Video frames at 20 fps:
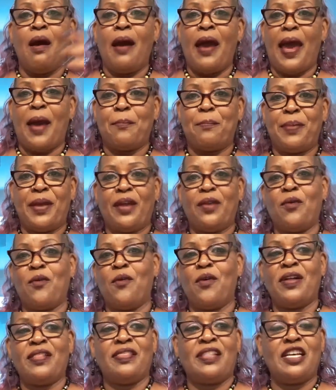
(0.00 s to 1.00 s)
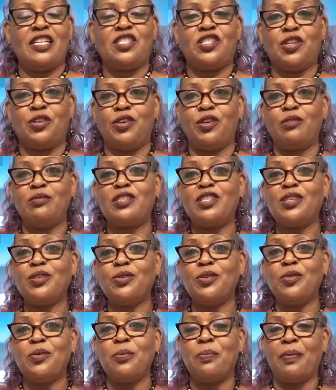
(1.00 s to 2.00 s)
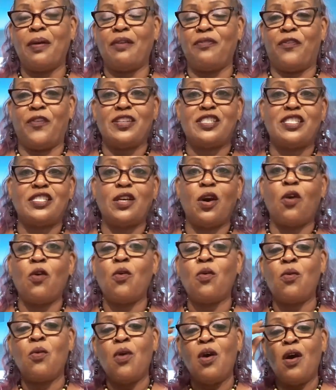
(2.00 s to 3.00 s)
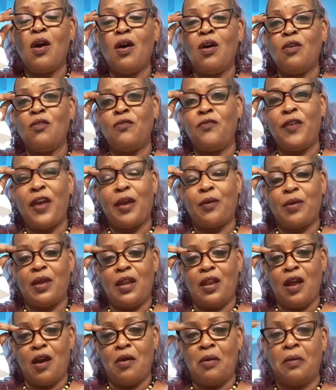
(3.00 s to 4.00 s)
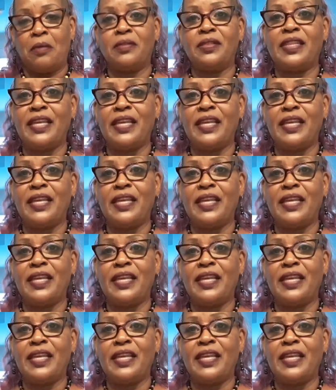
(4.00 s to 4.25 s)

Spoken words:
have been on this YouTube for so very long.